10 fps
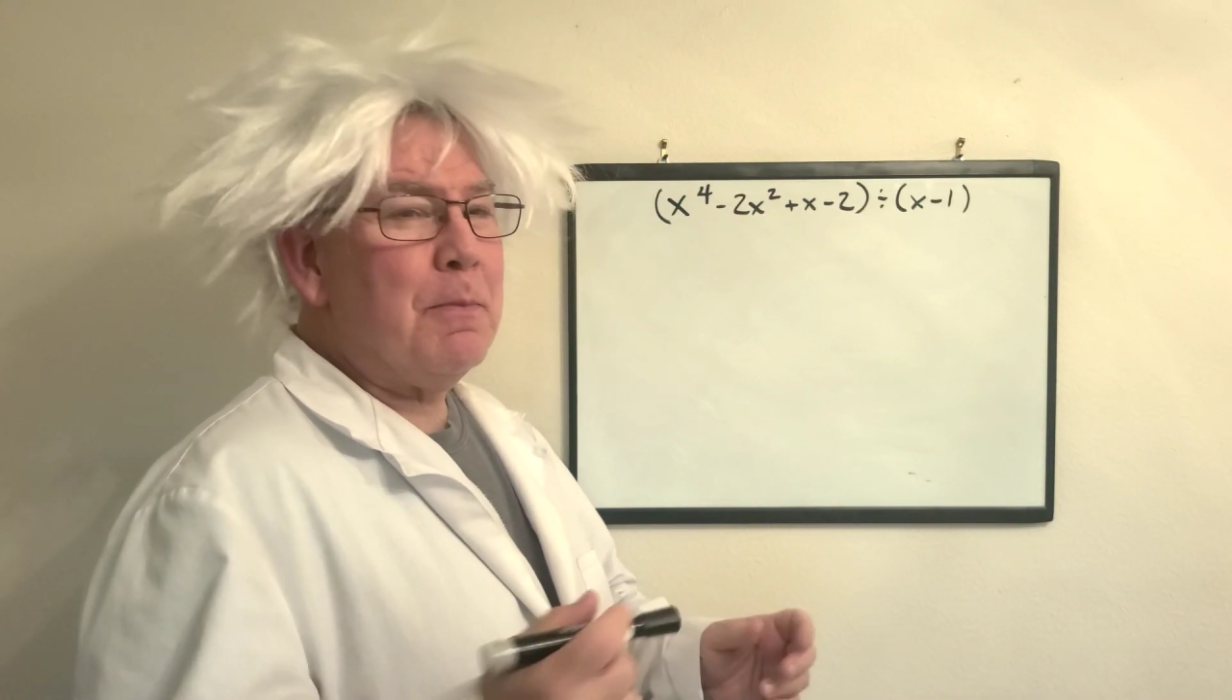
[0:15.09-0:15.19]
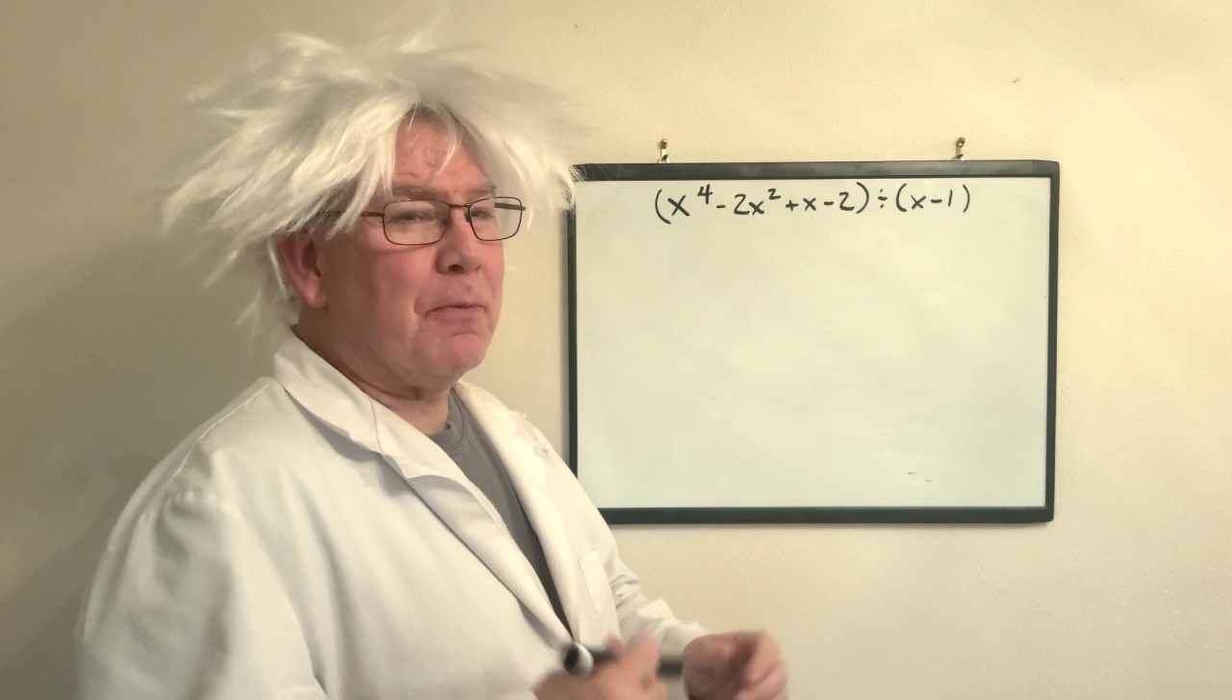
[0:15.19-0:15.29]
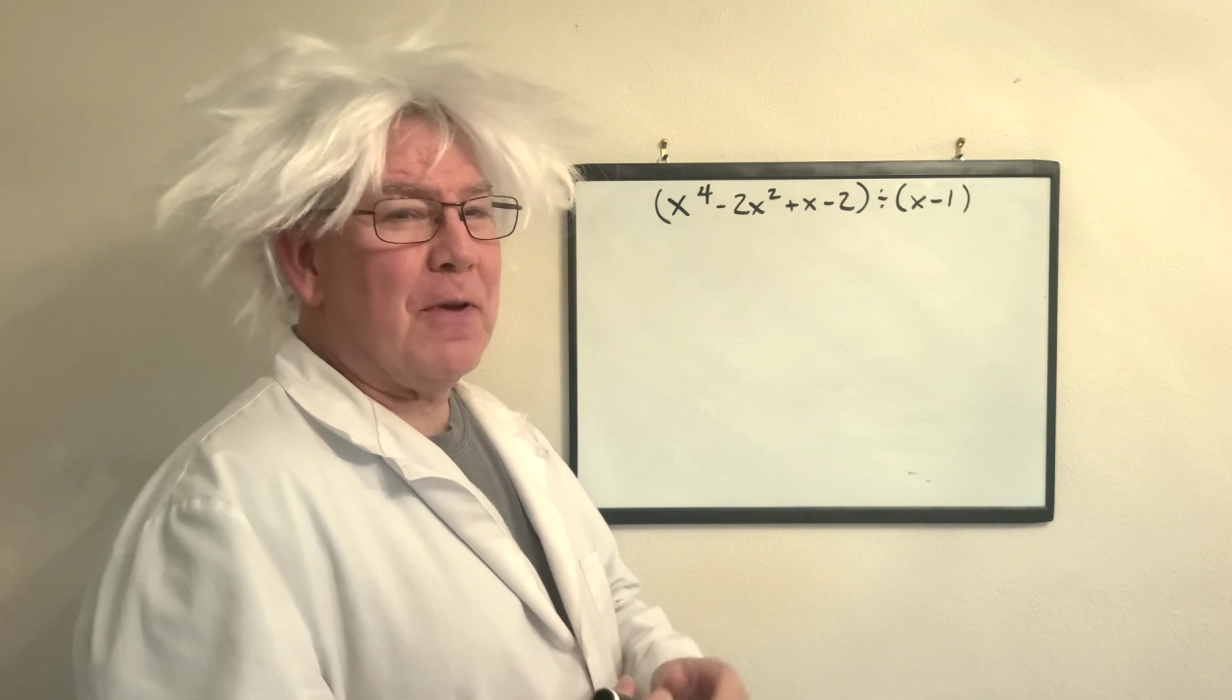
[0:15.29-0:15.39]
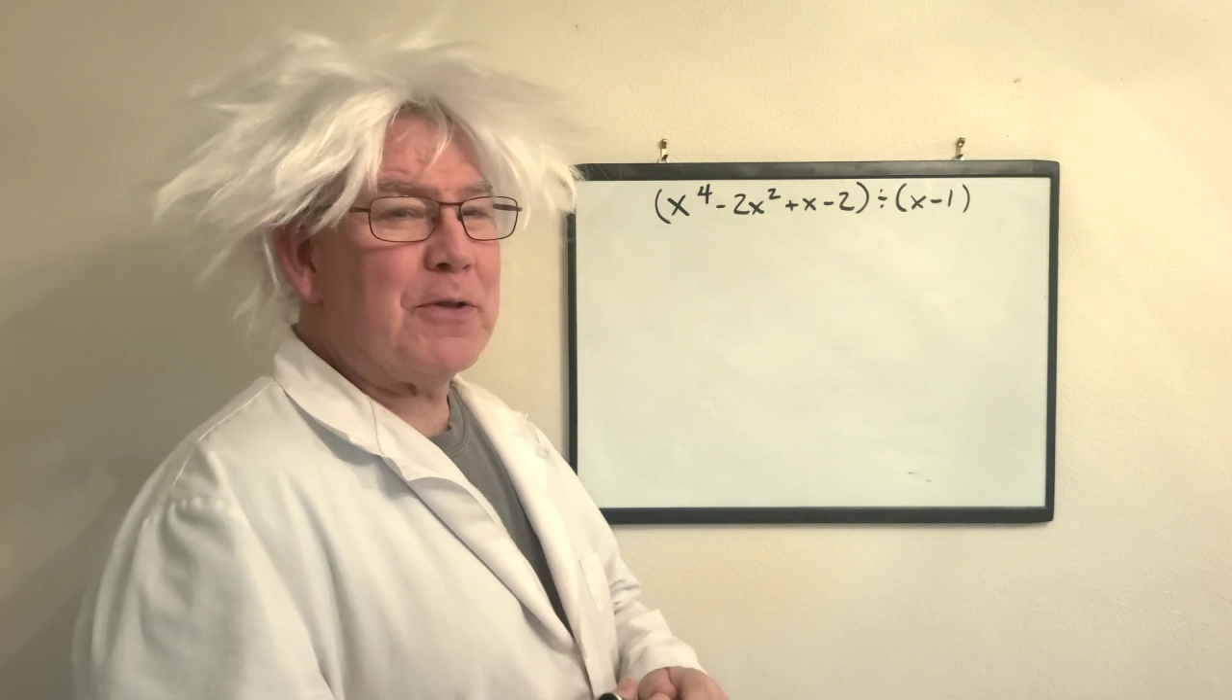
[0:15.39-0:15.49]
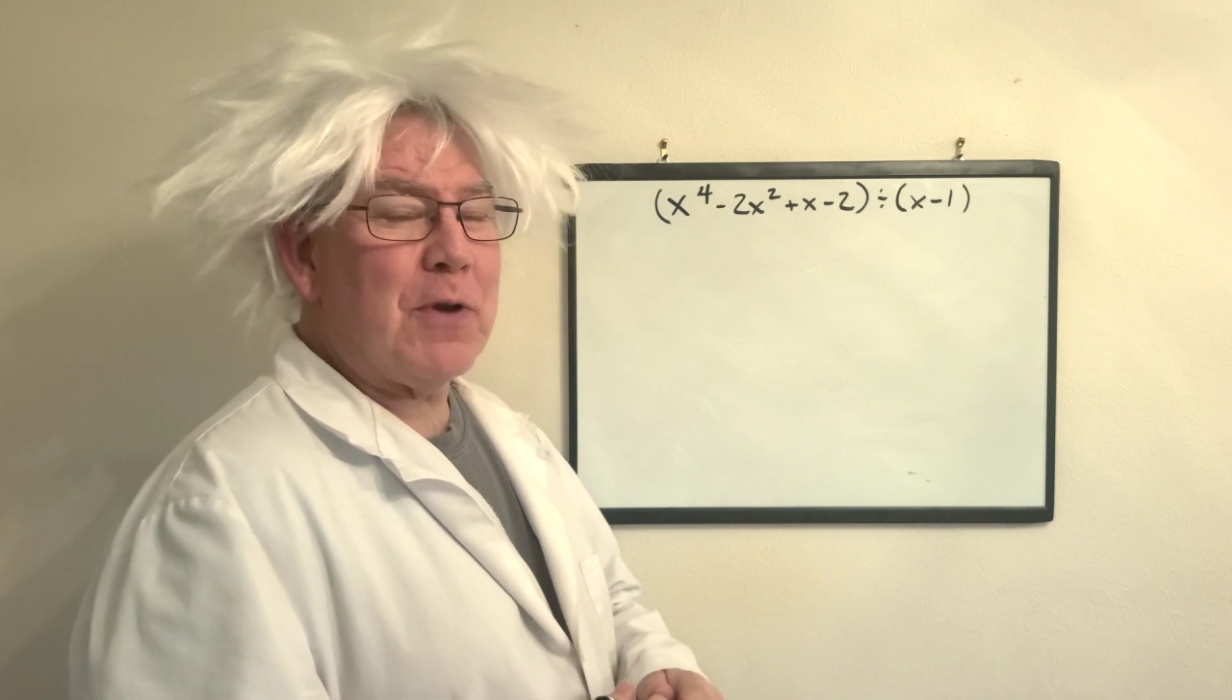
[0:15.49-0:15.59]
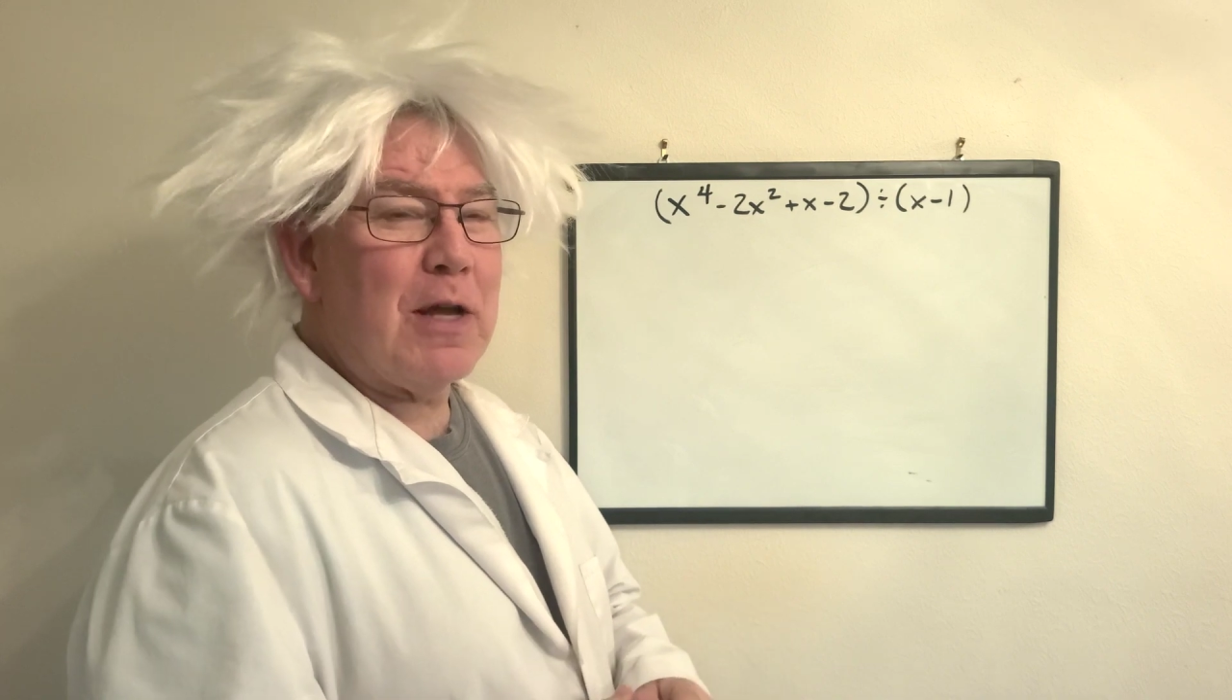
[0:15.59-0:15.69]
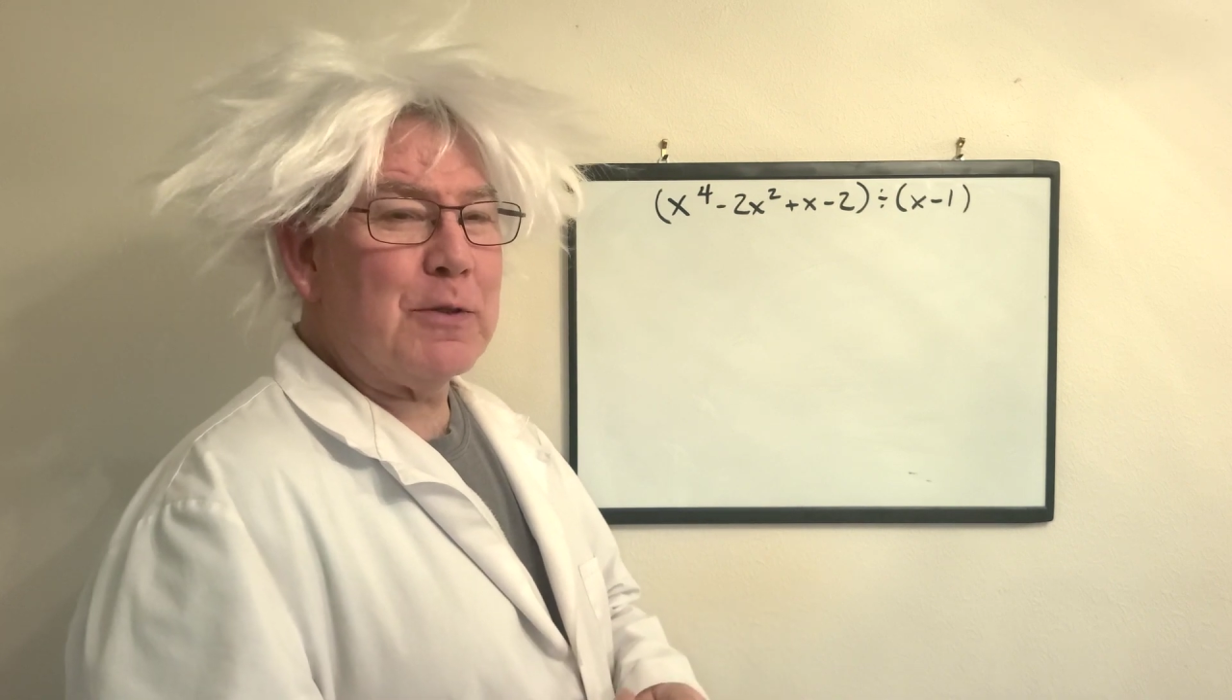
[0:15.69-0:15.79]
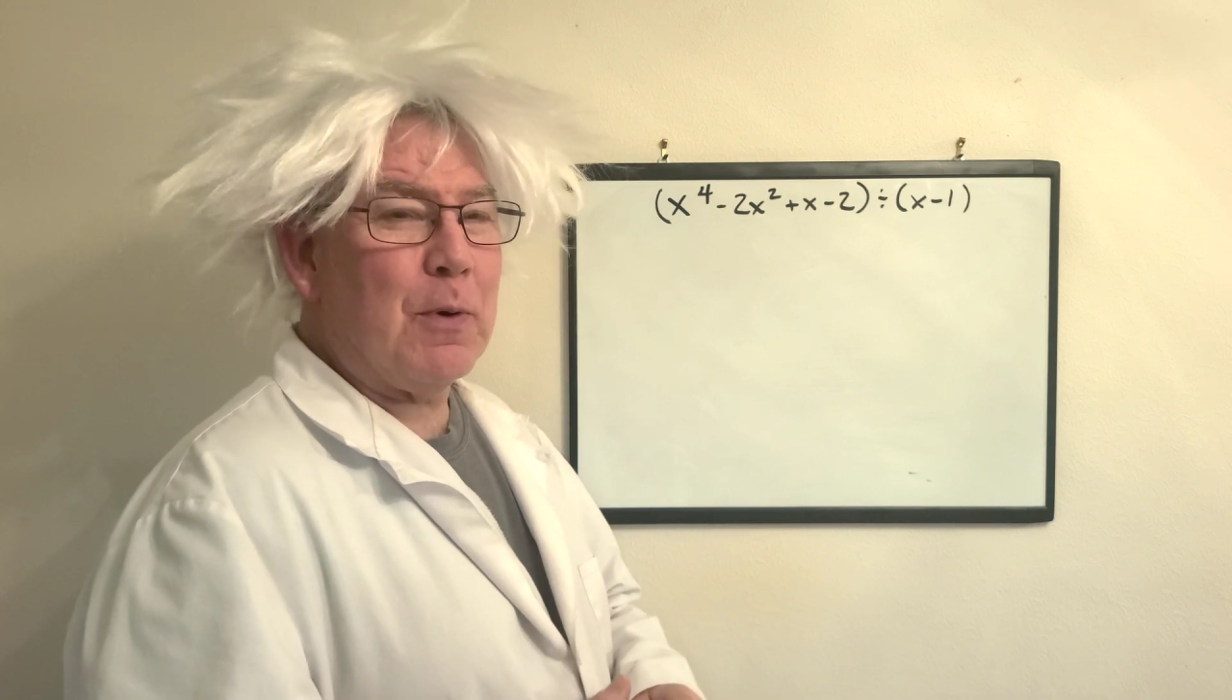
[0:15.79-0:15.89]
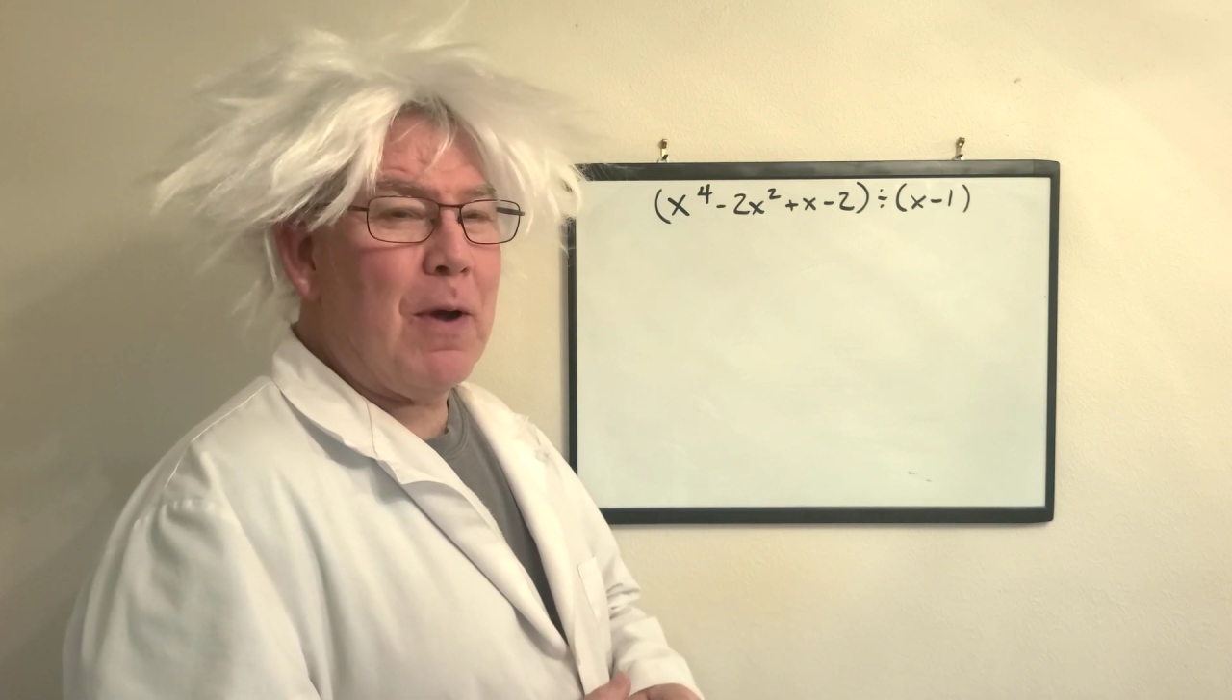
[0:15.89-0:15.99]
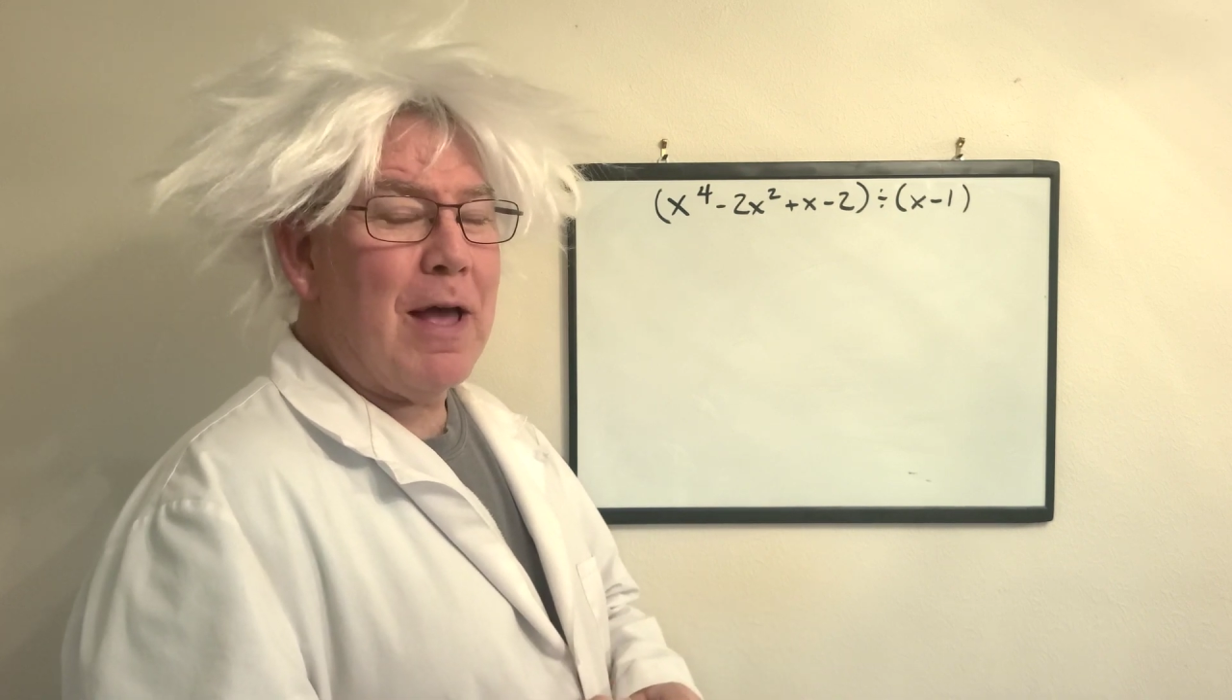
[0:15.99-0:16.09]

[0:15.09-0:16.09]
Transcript: Professor AlgeBro